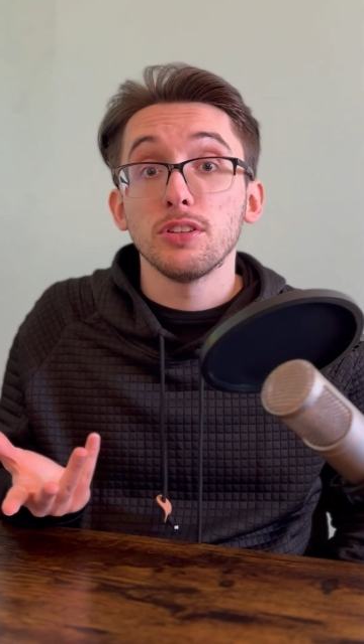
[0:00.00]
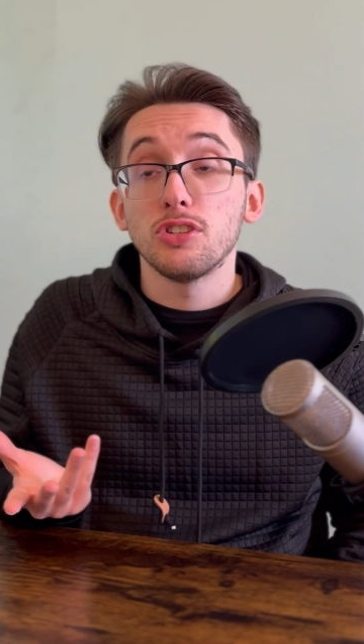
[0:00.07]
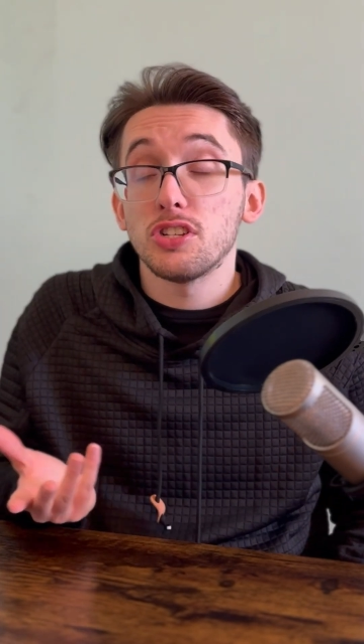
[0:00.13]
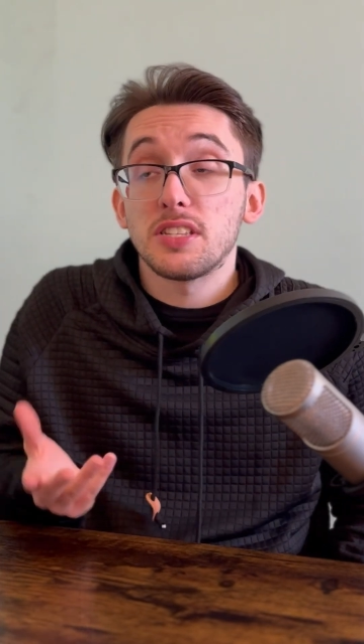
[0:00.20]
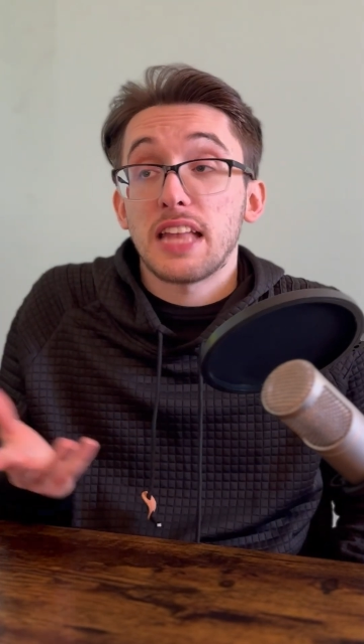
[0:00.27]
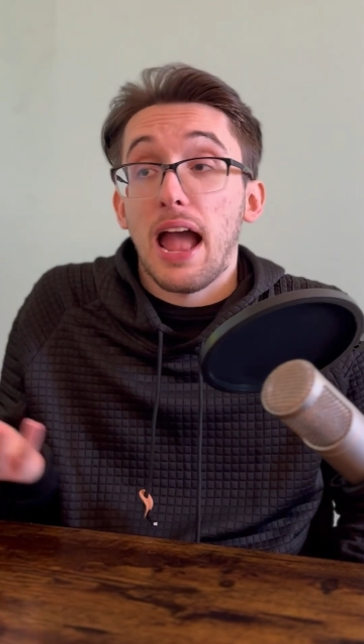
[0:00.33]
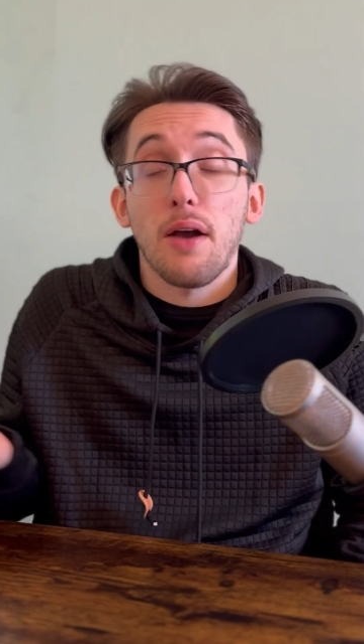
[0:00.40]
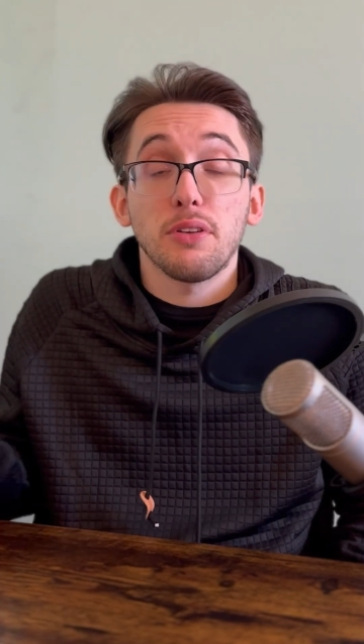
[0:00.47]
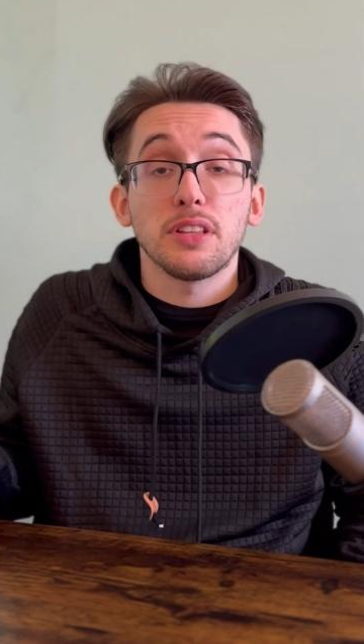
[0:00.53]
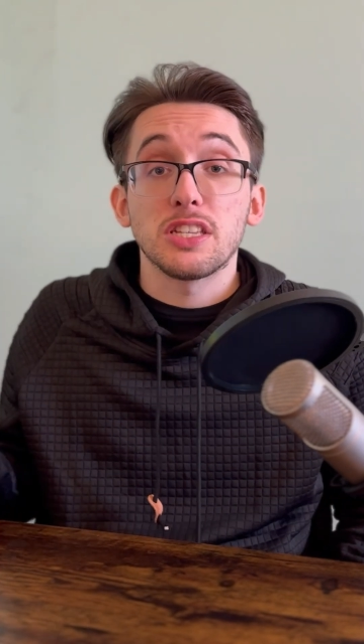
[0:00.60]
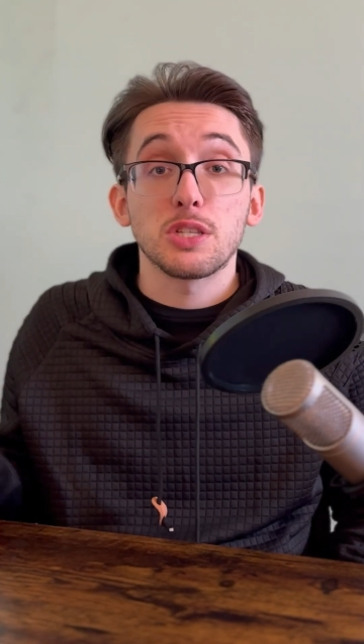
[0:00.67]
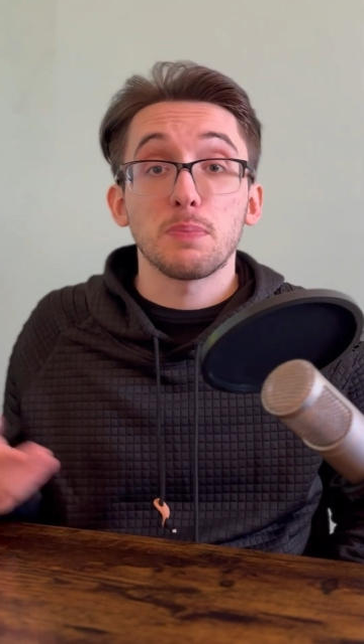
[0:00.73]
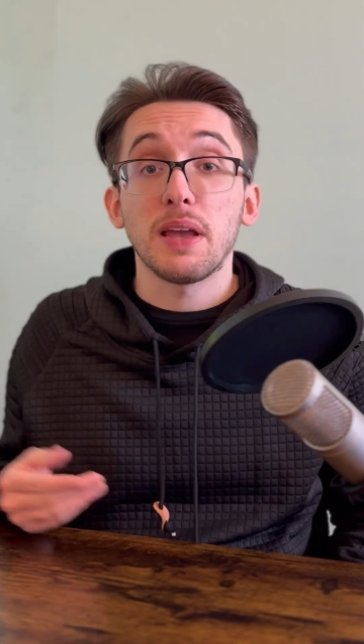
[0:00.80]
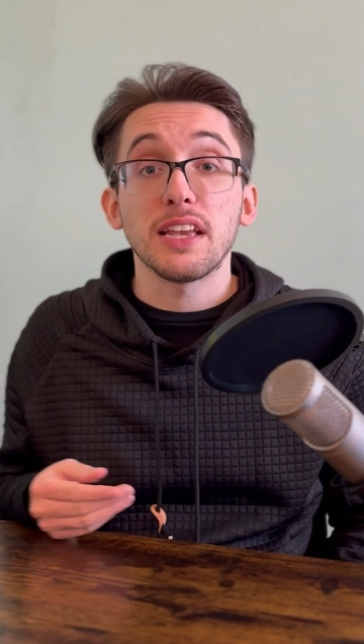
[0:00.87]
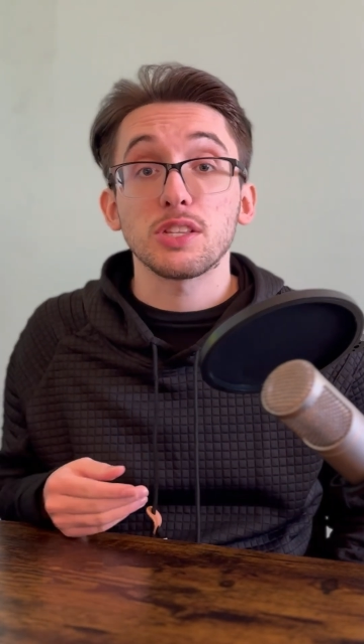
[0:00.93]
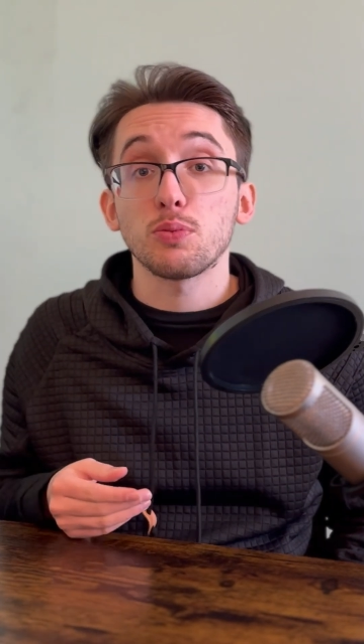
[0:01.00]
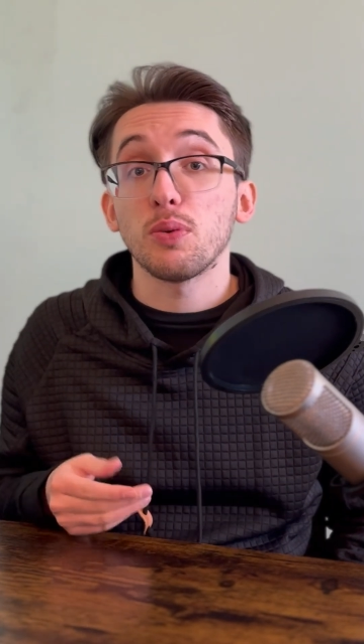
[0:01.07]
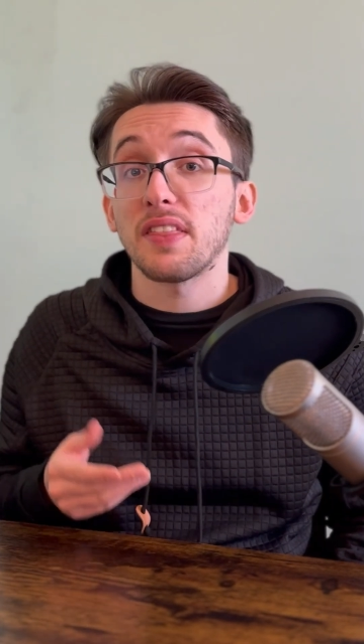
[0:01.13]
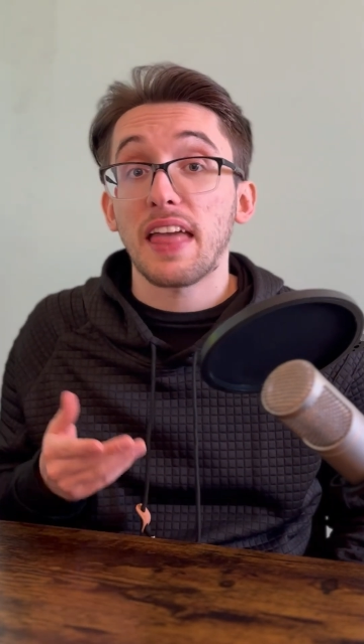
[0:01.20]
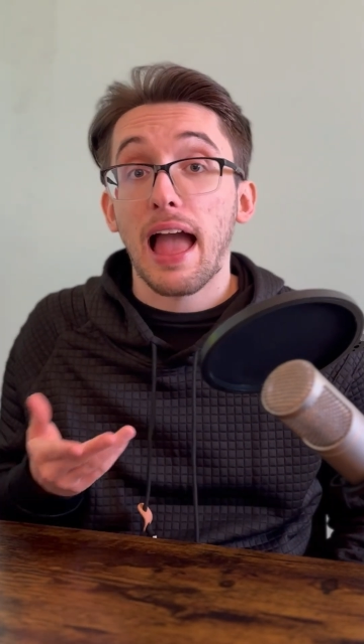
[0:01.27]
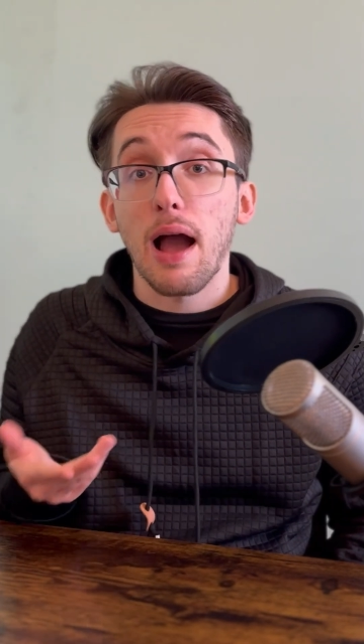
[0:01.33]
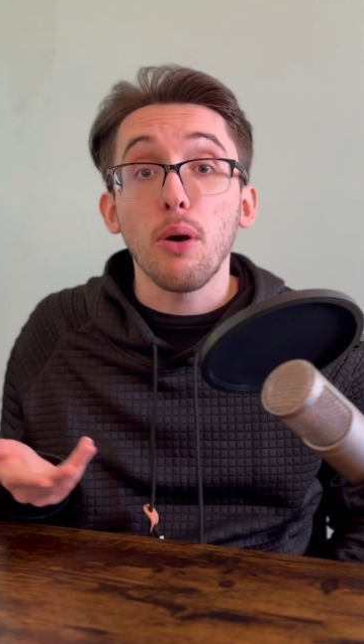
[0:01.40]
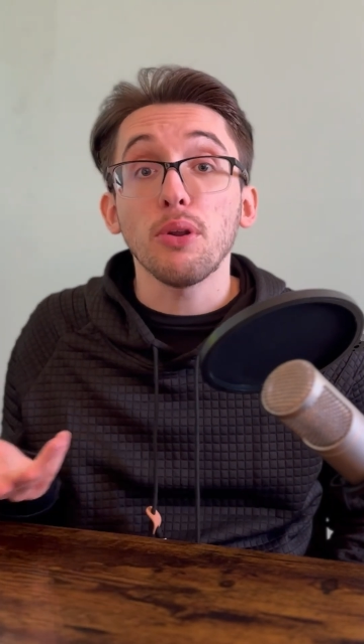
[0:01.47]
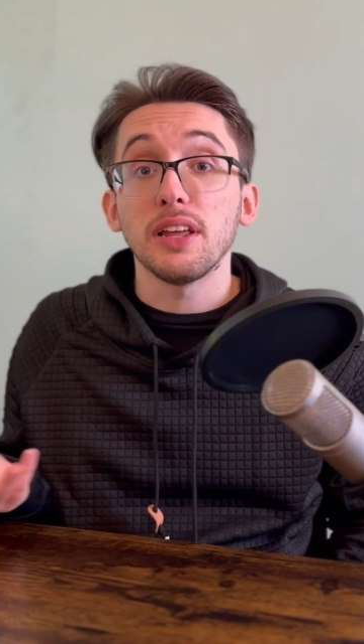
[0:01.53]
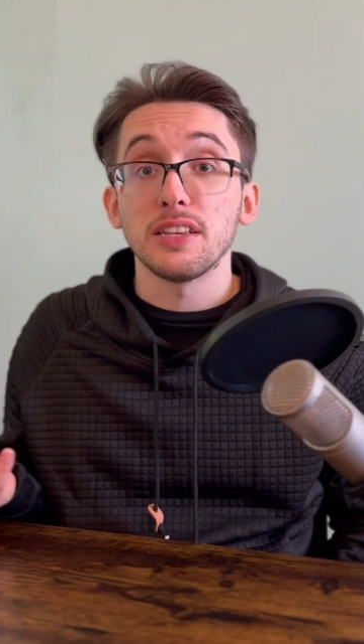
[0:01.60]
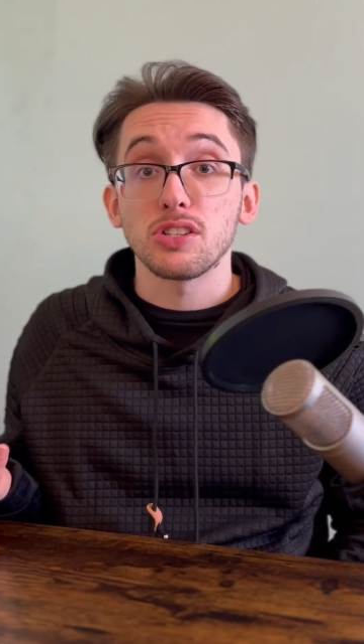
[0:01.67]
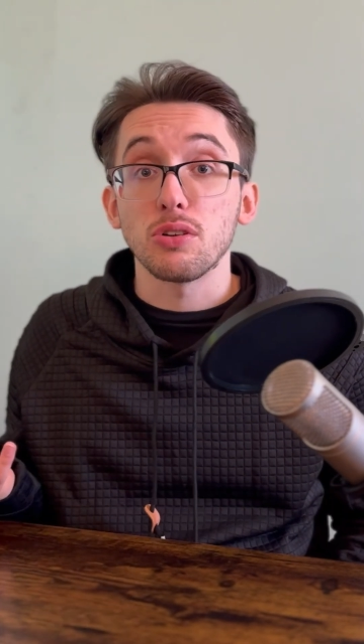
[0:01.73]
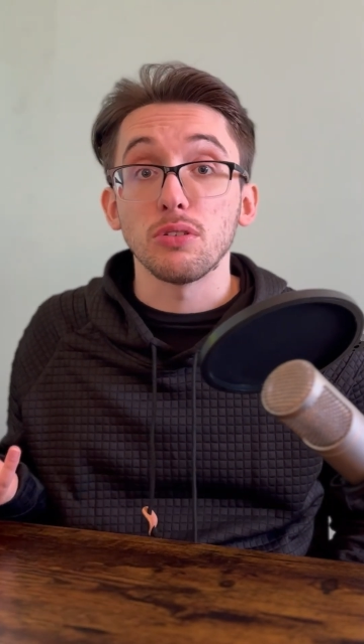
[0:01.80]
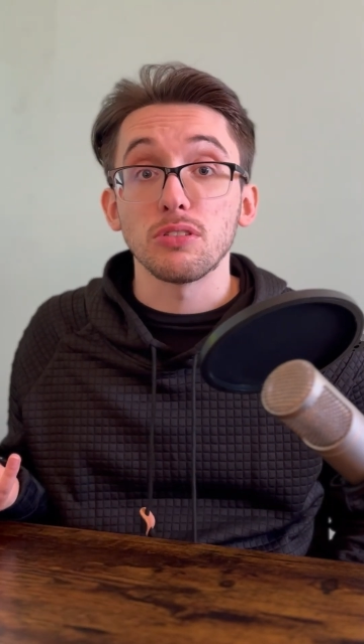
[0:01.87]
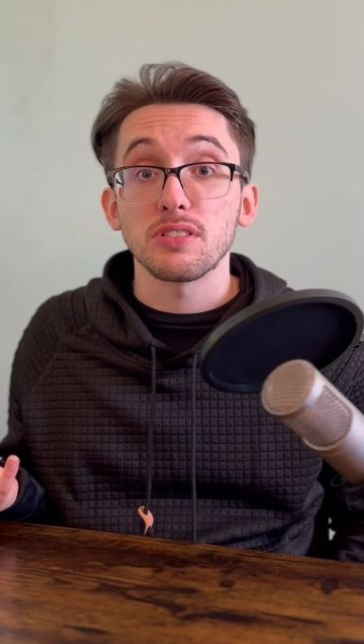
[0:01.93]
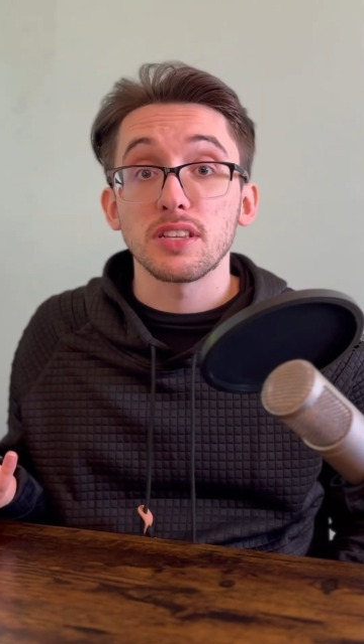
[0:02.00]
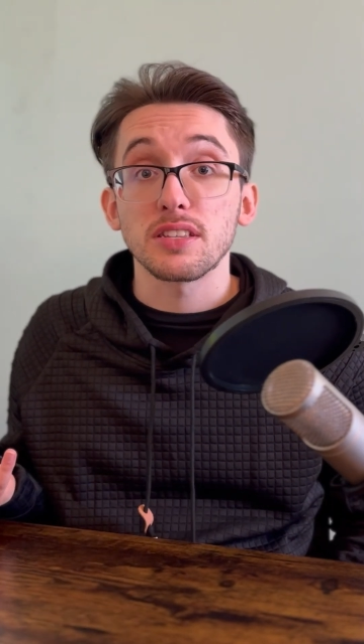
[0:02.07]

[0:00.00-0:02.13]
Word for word: just out in space without a solar